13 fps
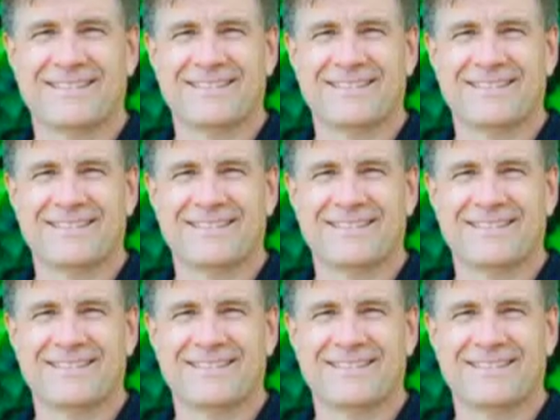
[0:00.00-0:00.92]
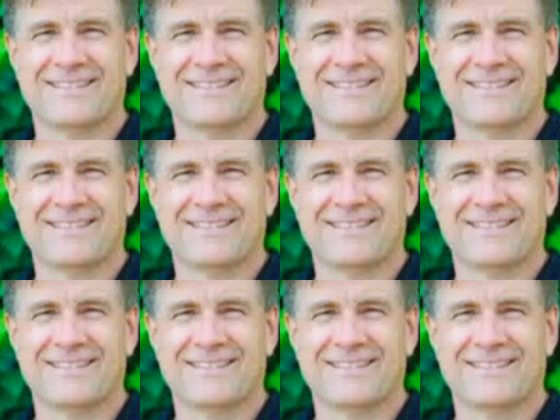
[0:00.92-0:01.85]

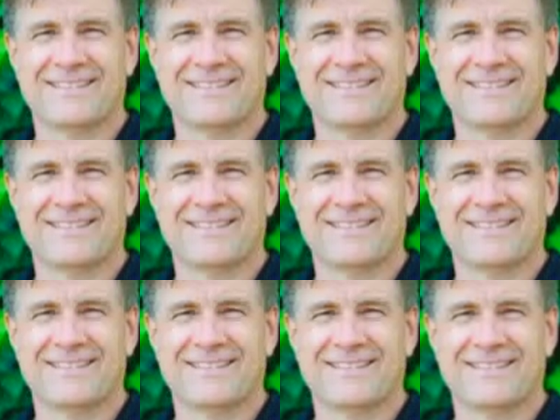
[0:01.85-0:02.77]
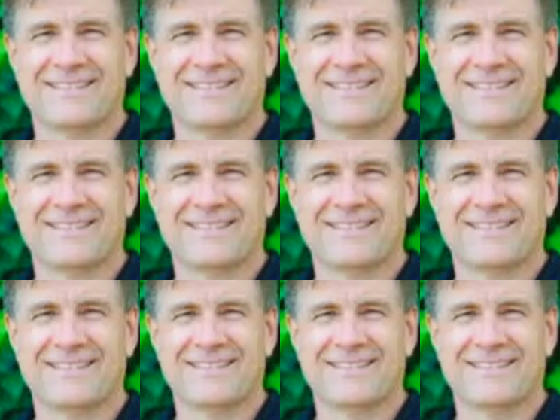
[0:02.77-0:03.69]

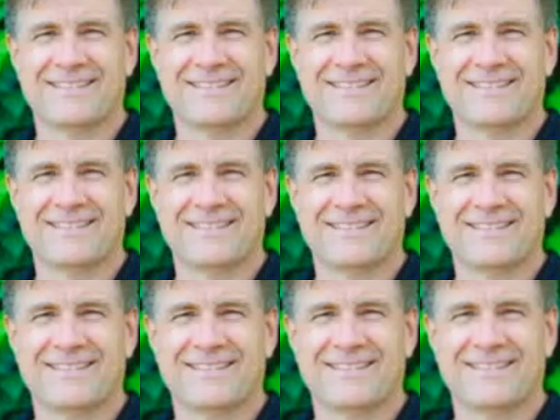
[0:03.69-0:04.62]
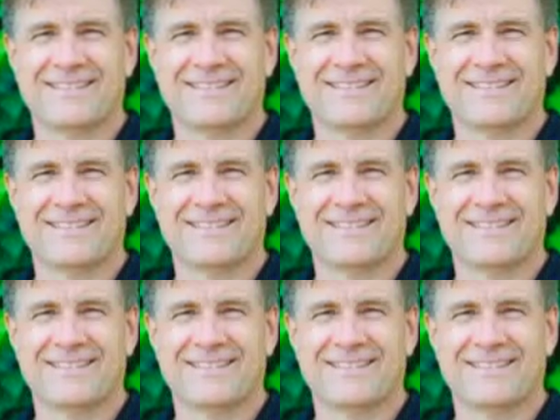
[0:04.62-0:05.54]

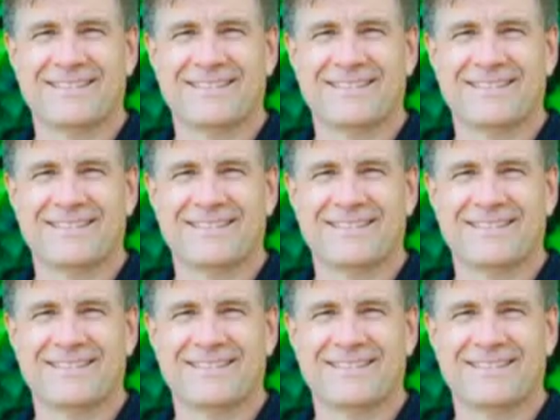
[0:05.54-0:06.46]
(no lip movement)